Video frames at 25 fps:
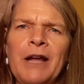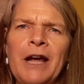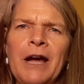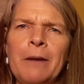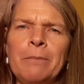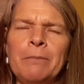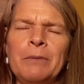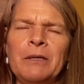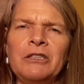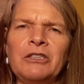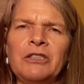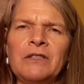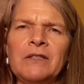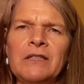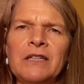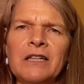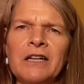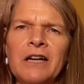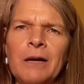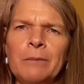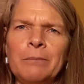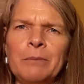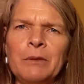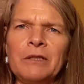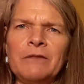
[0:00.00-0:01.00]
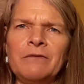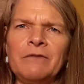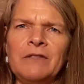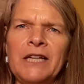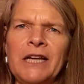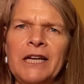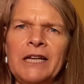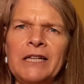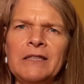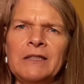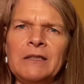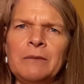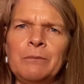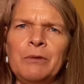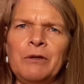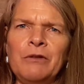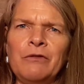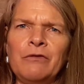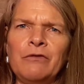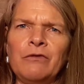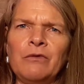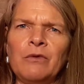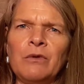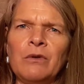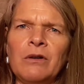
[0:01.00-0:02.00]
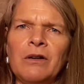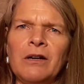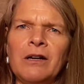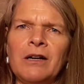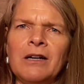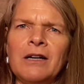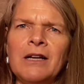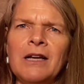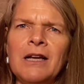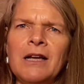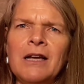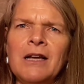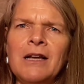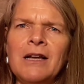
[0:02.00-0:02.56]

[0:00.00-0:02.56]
happened just a couple of days before